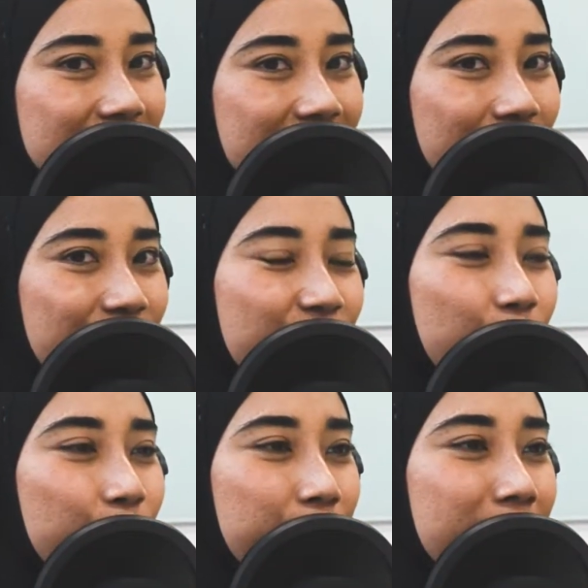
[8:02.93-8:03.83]
I'm kind of
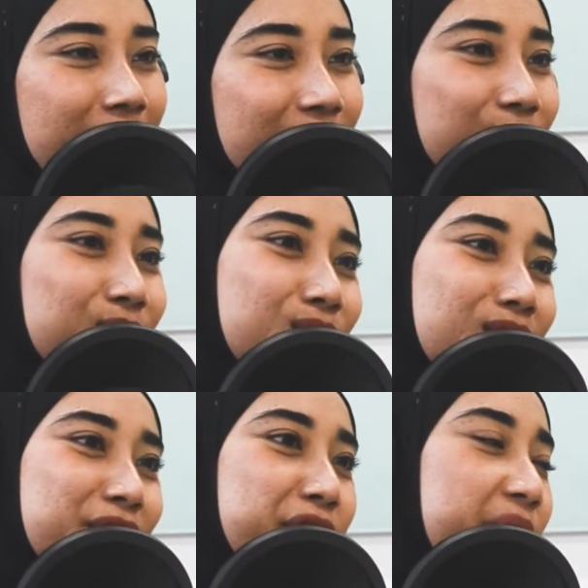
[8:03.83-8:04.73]
hoping. No, I don't know. I
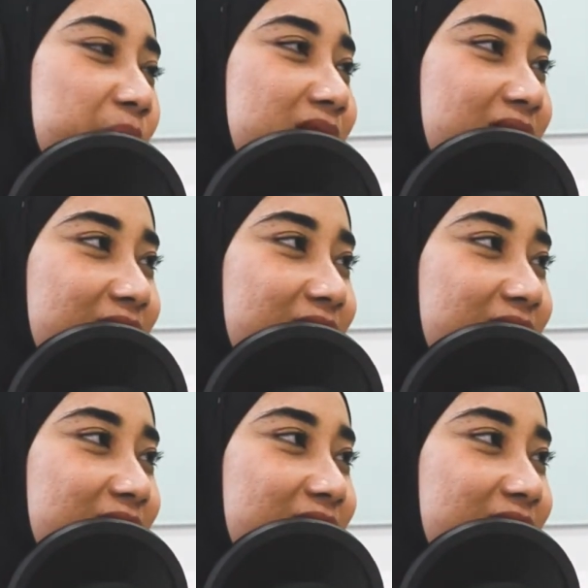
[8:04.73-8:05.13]
don't know if I want to say